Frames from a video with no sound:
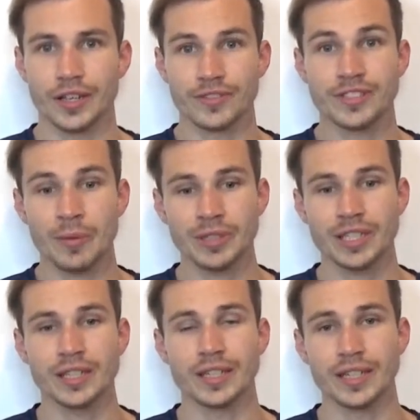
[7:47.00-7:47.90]
If
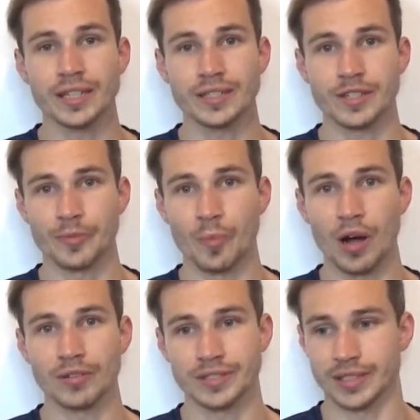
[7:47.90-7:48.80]
somebody is
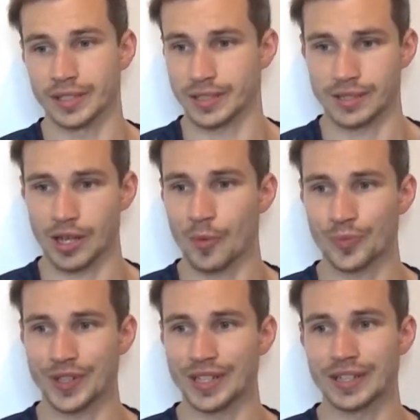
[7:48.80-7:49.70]
mounting
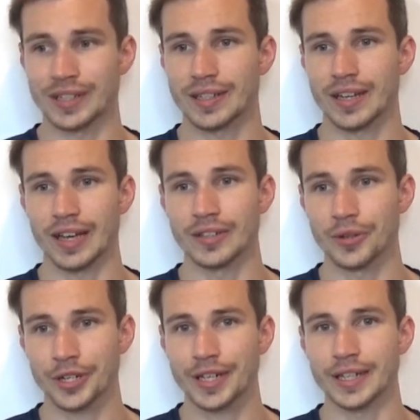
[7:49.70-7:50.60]
something, an
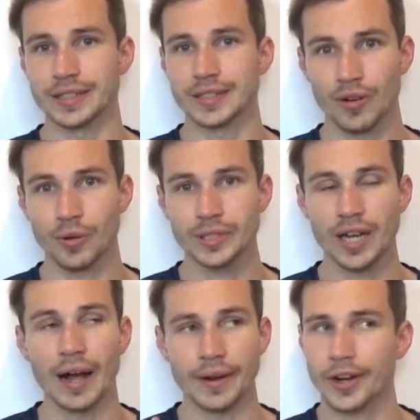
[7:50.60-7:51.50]
orchid, all
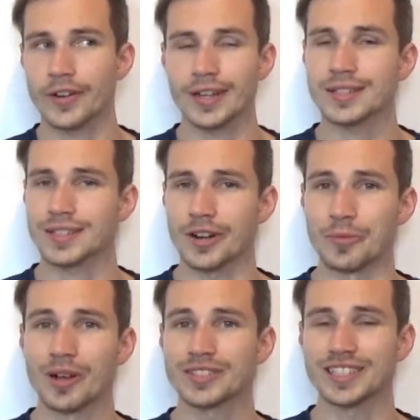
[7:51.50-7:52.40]
the Hungarians are
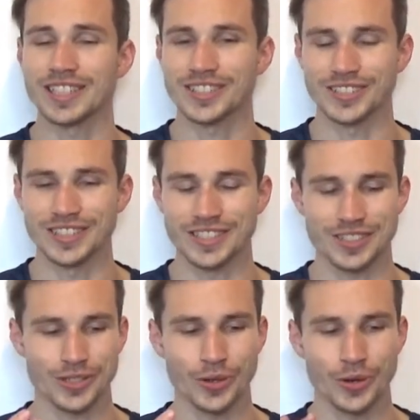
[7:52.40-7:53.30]
mounting it on
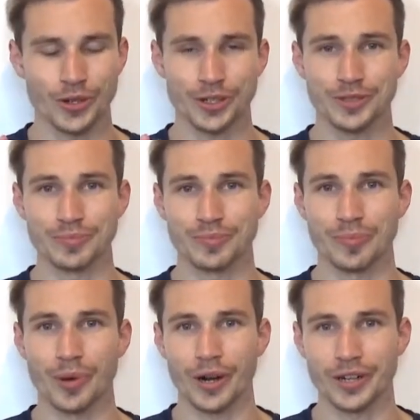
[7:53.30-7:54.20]
these cork
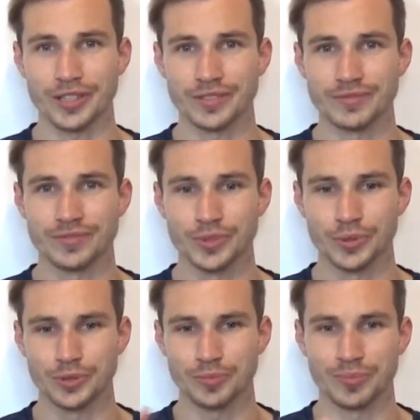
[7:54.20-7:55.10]
bark
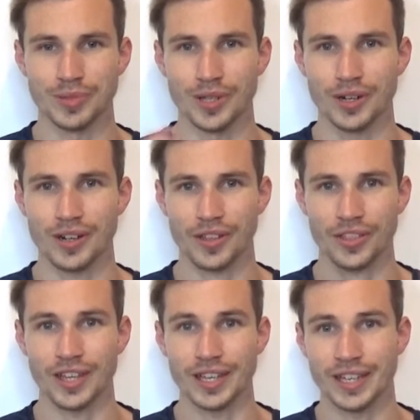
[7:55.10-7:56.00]
wood block
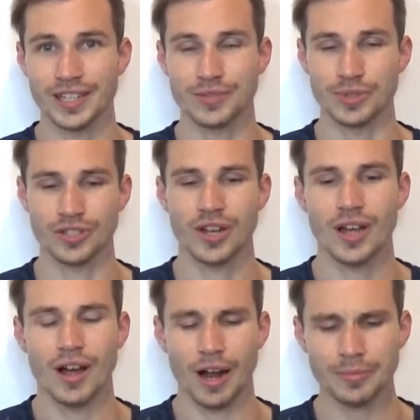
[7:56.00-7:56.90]
thingies, which
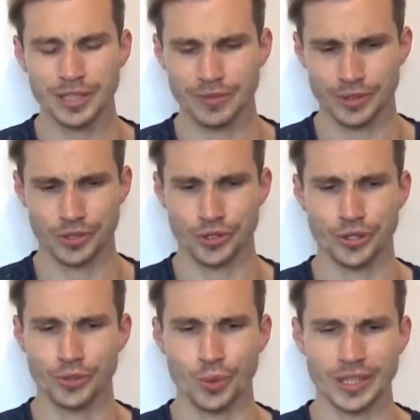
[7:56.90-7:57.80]
I'm not even
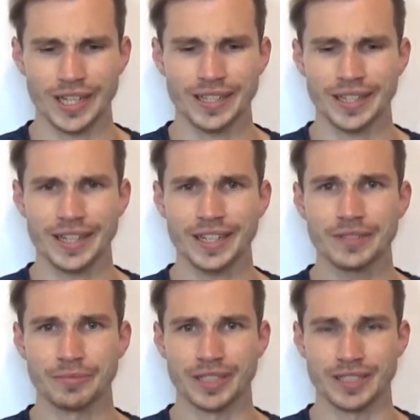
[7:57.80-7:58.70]
sure what are
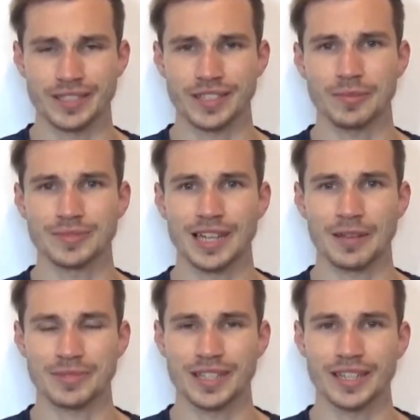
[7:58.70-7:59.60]
they, because
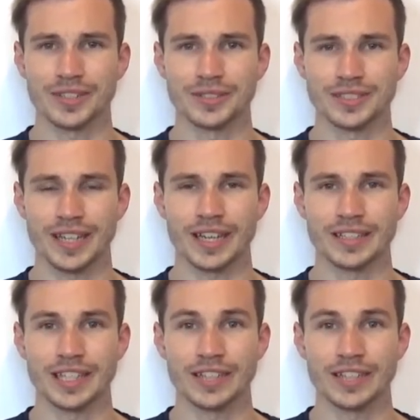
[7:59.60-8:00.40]
sometimes they contain